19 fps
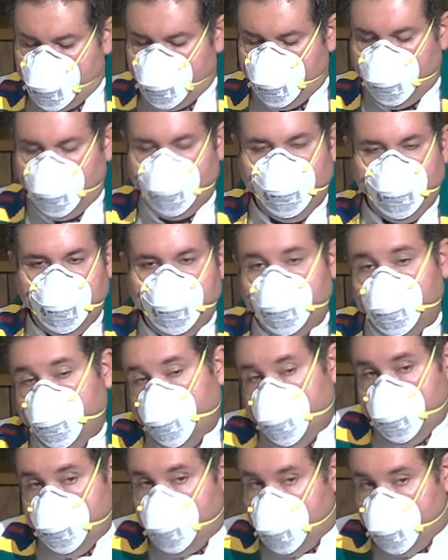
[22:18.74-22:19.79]
by people we
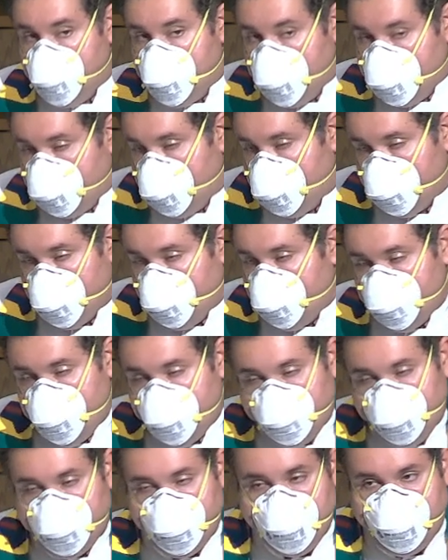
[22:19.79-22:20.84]
may not care
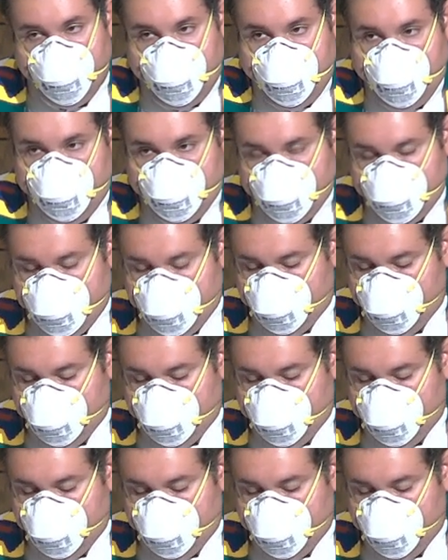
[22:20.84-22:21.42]
anything about.